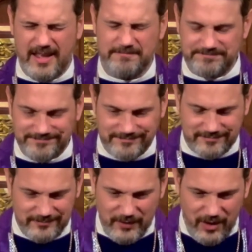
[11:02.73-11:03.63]
in
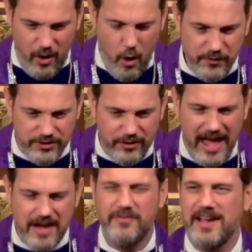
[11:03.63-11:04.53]
over their
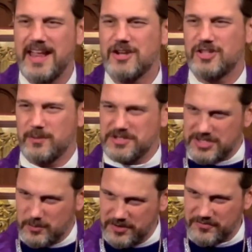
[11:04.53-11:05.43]
head financially, what's
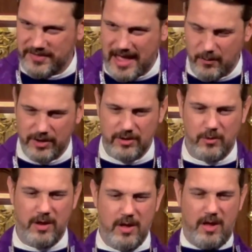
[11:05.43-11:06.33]
the word for that? Were
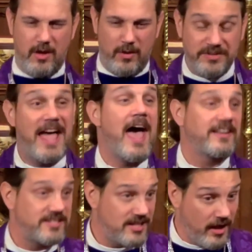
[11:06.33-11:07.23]
you
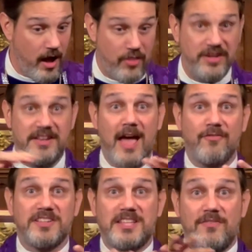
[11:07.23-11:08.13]
debt?
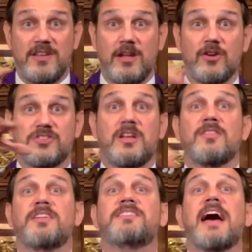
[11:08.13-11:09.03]
Every 7
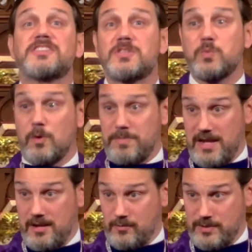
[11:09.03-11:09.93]
years, the debts will
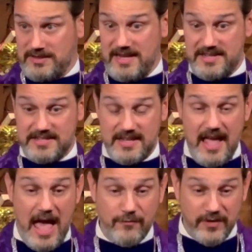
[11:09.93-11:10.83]
be
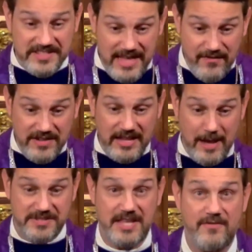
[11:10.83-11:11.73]
released. Every 7
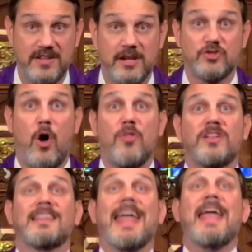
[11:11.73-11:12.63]
times 7 years, all
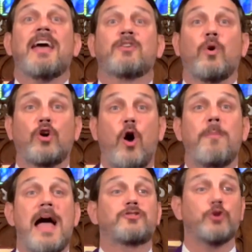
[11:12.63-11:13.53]
the land will go
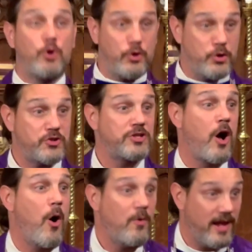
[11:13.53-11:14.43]
back to who used to
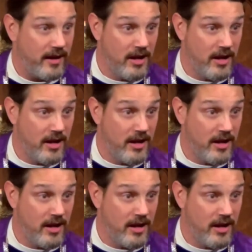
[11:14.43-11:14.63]
own it.